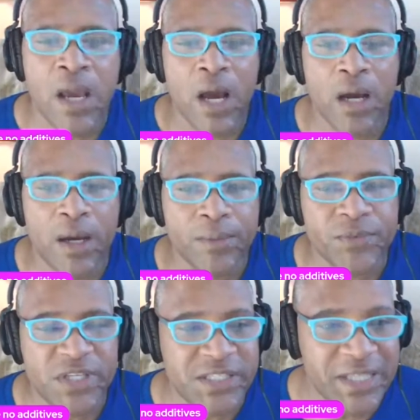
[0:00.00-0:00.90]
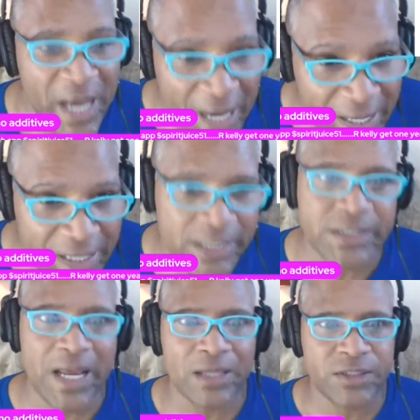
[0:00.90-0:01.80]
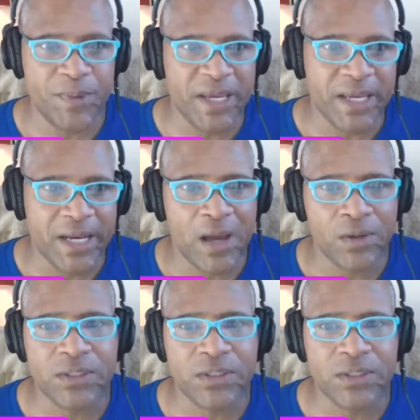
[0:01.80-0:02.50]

The son is now speaking out